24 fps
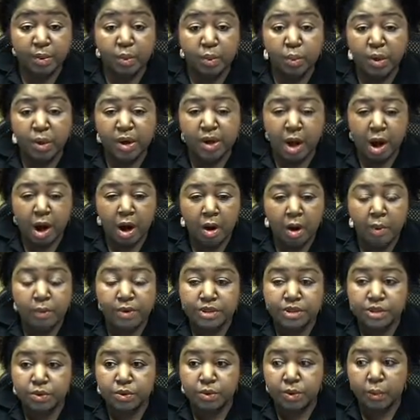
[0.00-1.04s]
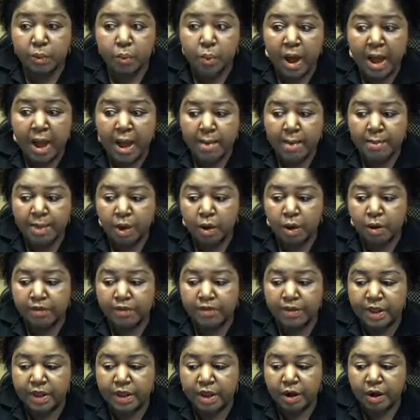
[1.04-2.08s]
What are we doing? Why am I on
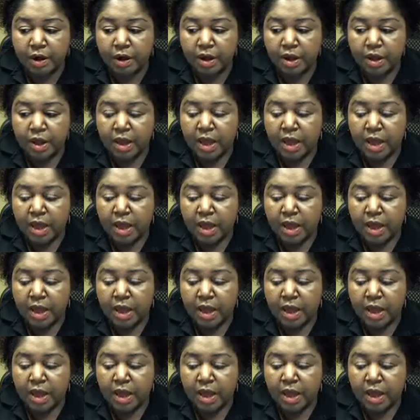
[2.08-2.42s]
the air?